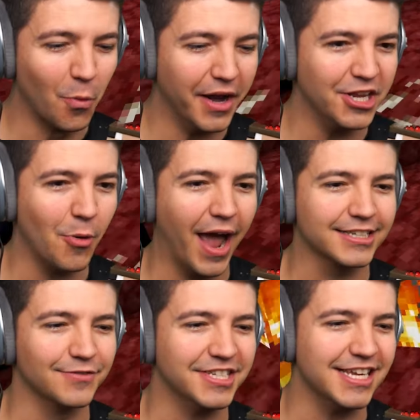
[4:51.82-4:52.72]

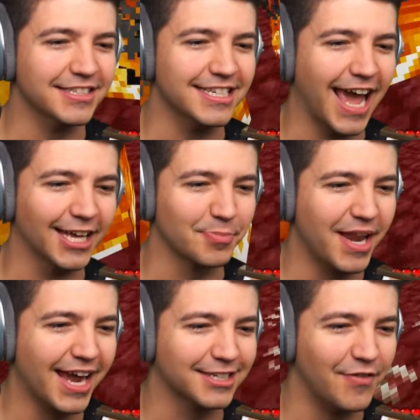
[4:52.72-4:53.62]
Radioactive TNT has
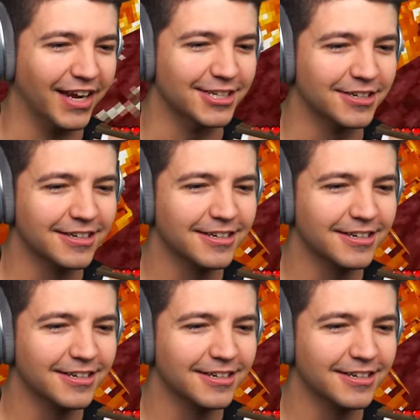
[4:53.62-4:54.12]
been activated.